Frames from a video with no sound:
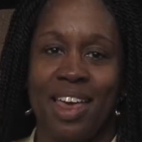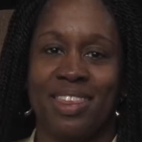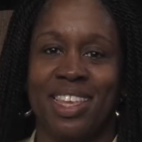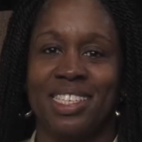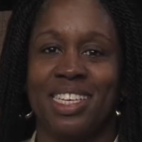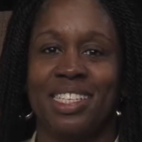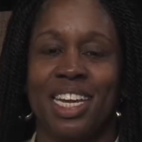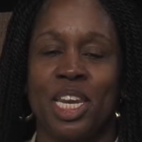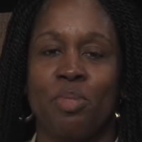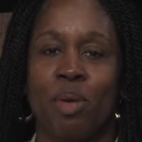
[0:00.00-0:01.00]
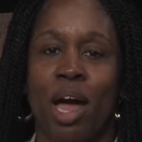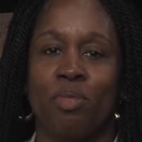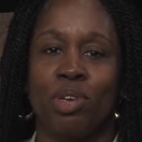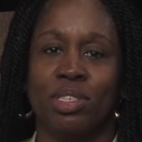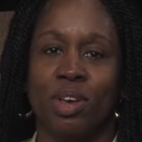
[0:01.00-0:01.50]
and this is Leading
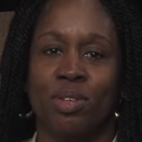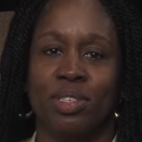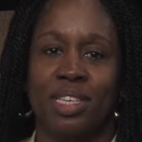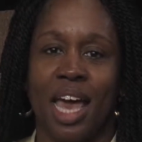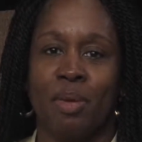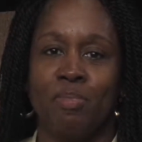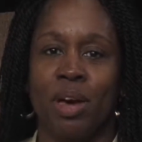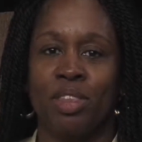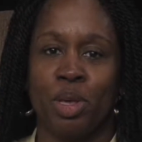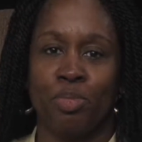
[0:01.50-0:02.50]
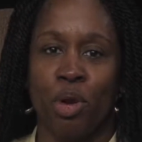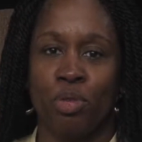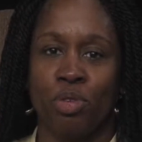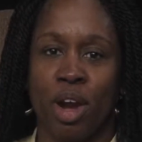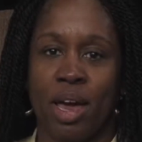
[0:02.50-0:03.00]
by Results, a monthly
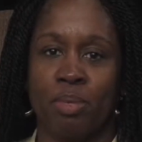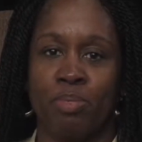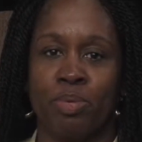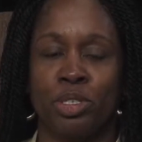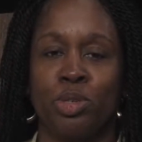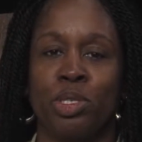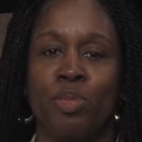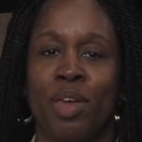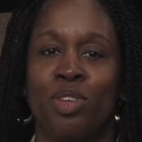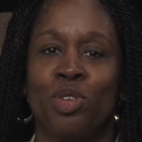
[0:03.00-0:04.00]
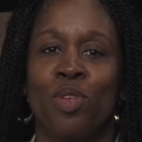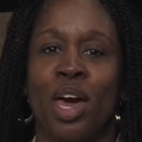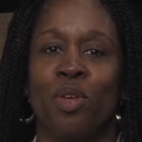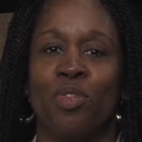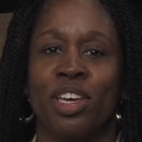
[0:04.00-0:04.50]
program produced by the New
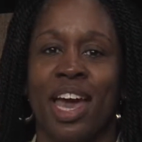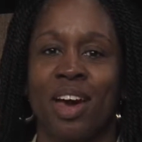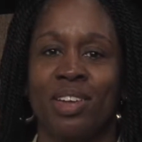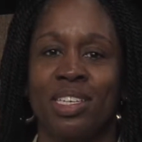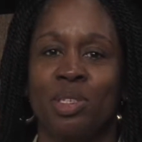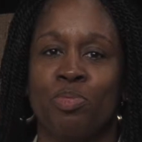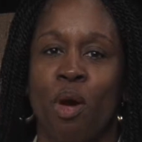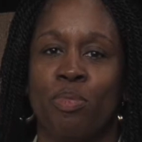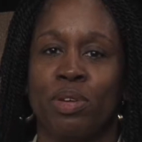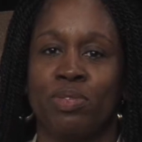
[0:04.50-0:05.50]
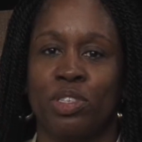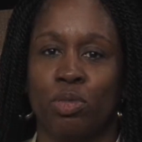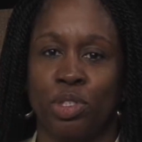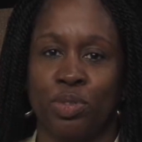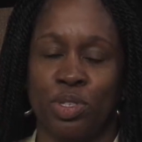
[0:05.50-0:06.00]
Hanover County Department of
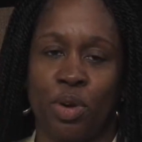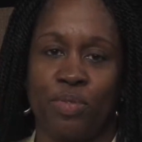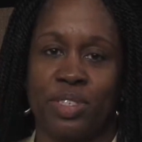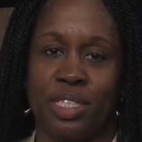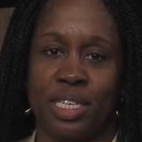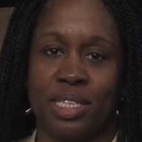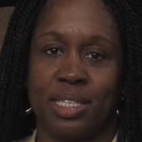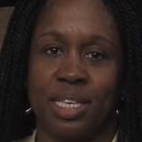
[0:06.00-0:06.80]
Social Services.